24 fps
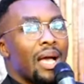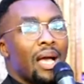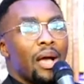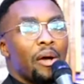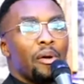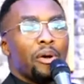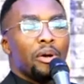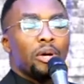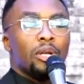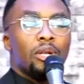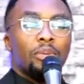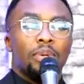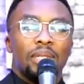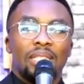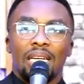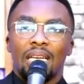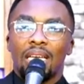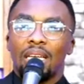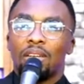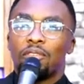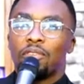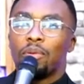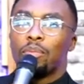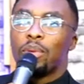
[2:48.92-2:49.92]
We're going to be taking
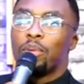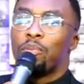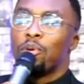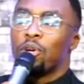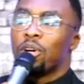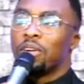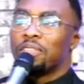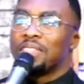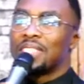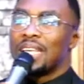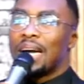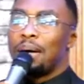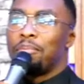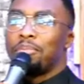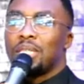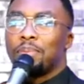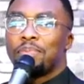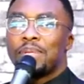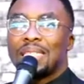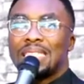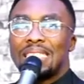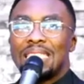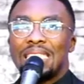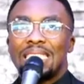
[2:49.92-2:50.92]
it from the book of Psalm
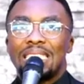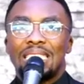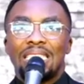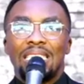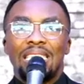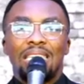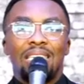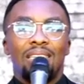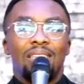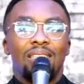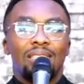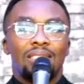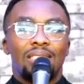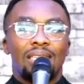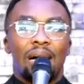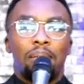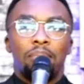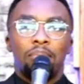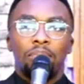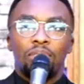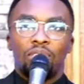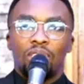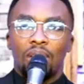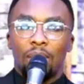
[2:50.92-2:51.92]
chapter 16,
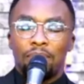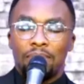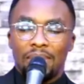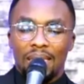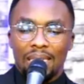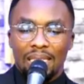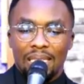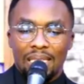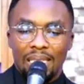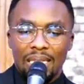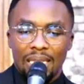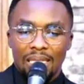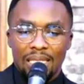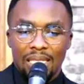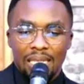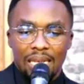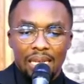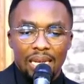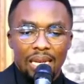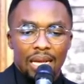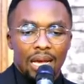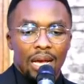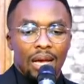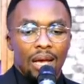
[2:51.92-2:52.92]
Psalm chapter
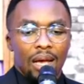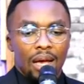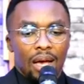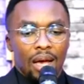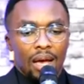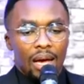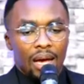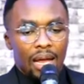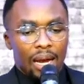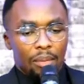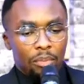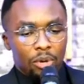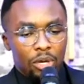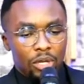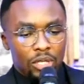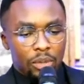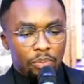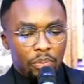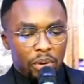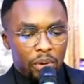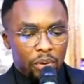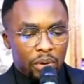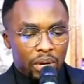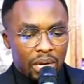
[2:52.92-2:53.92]
16, and I'm going to
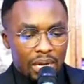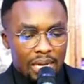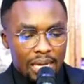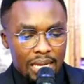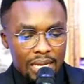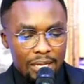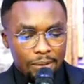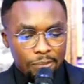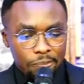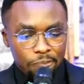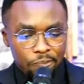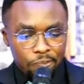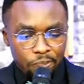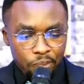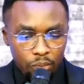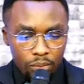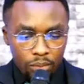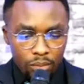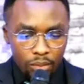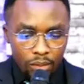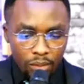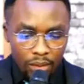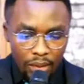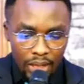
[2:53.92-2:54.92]
be reading
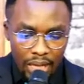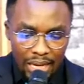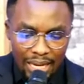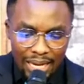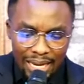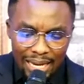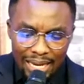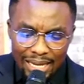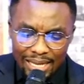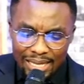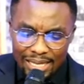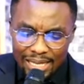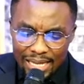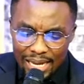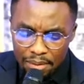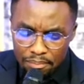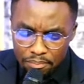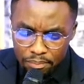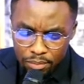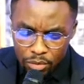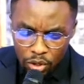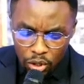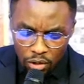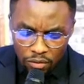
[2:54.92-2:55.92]
it's
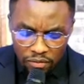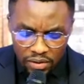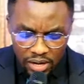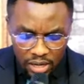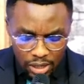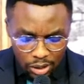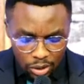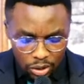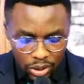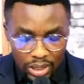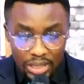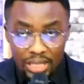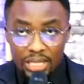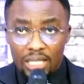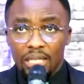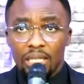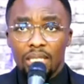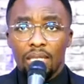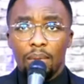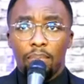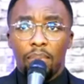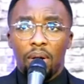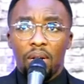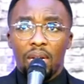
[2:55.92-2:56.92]
um, not very long, it's just
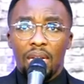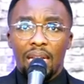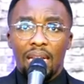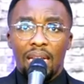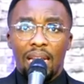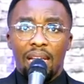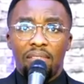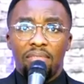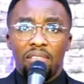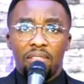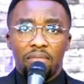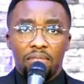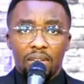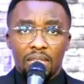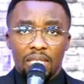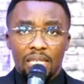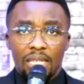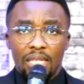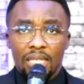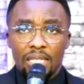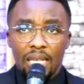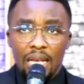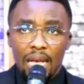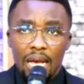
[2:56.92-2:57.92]
about 11
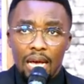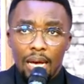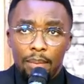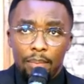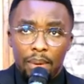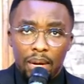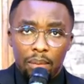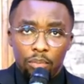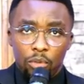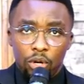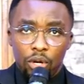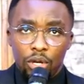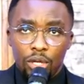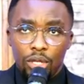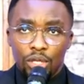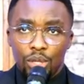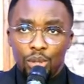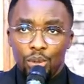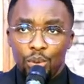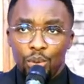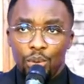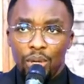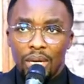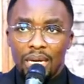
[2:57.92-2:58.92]
verses, but I'm not going
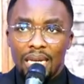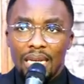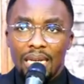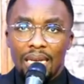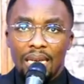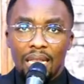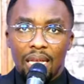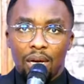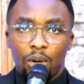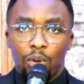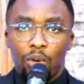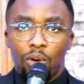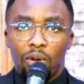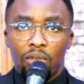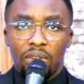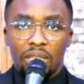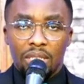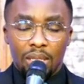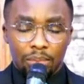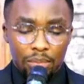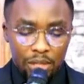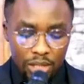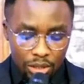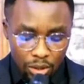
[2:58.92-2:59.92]
to read the whole of it.
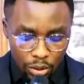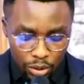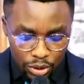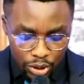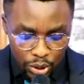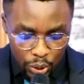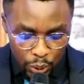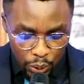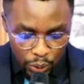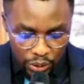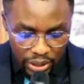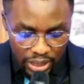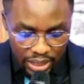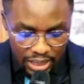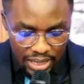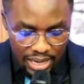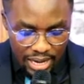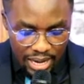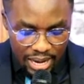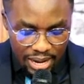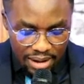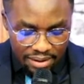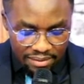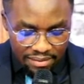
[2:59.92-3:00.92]
I'm just going to read
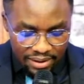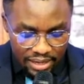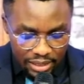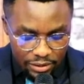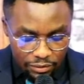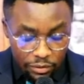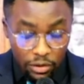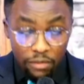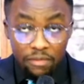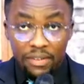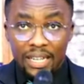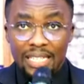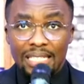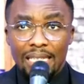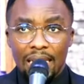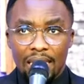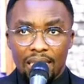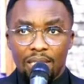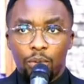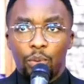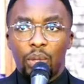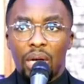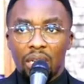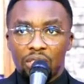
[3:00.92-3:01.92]
verse, from verse 8.
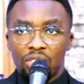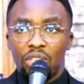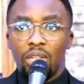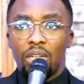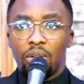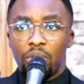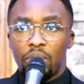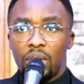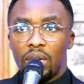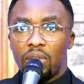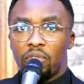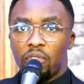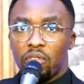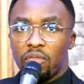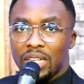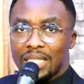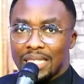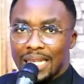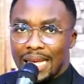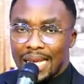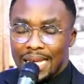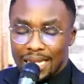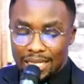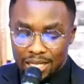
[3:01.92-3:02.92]
We actually read from verse
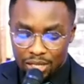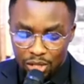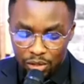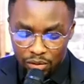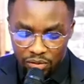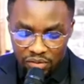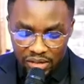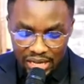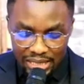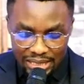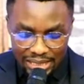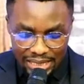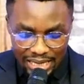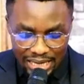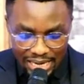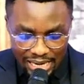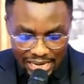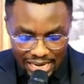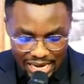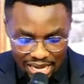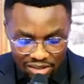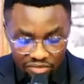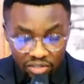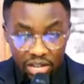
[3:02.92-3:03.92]
8 to verse
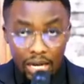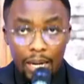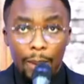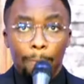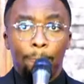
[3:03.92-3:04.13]
11,